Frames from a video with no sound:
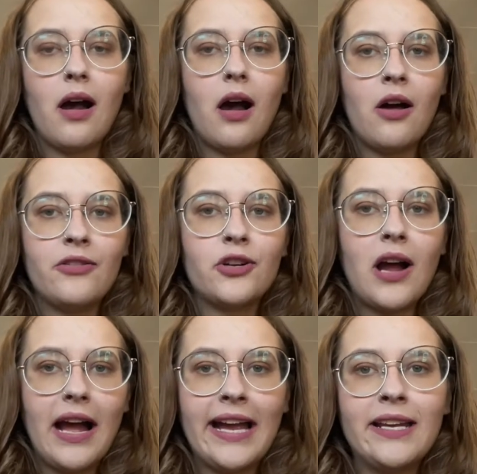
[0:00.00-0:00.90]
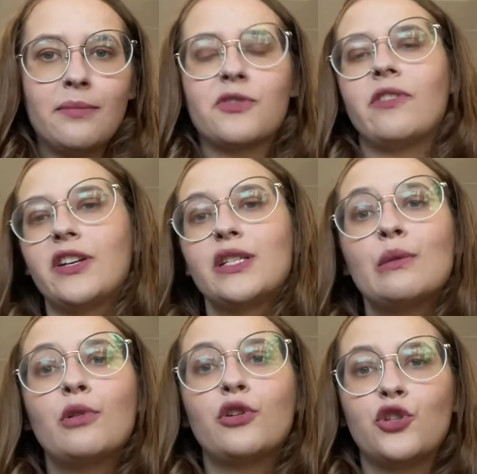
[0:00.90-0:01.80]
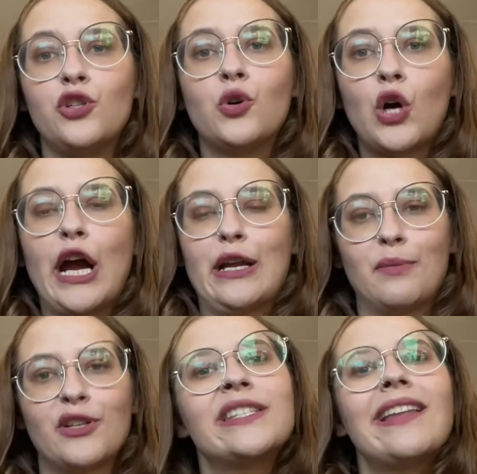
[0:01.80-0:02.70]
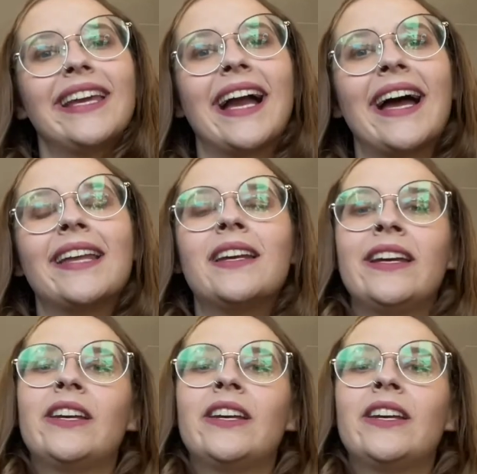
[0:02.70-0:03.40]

other items very similar to your item are selling at,